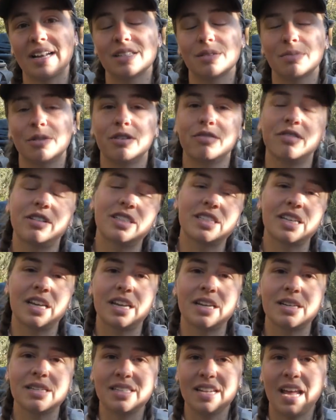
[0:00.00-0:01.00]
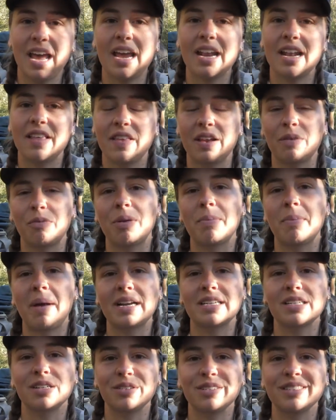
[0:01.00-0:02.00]
to Mt Rosea, stayed, and then went
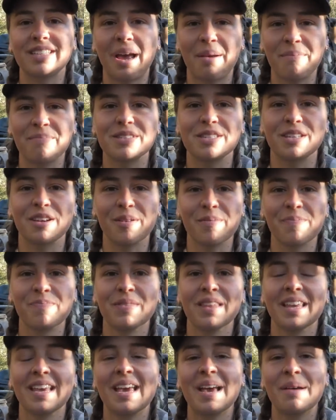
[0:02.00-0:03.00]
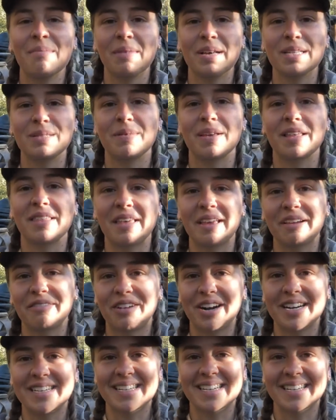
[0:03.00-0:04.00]
back to Halls Gap, so must be a thing
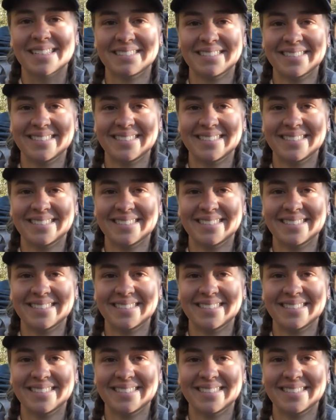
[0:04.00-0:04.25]
around here.